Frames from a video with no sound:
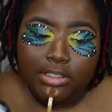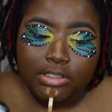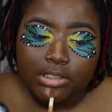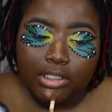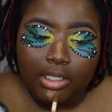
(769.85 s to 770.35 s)

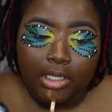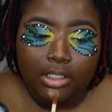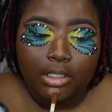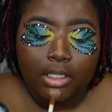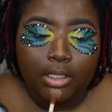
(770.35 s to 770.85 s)

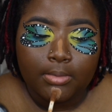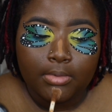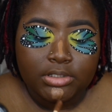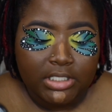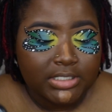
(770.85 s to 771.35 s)

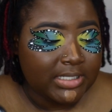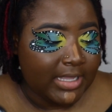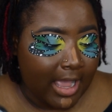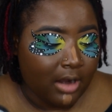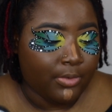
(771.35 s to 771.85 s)

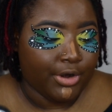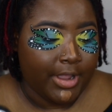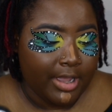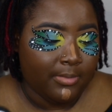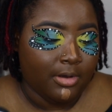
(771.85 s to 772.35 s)
16-hour
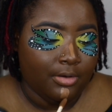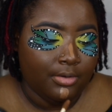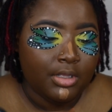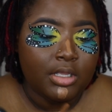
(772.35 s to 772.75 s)
camo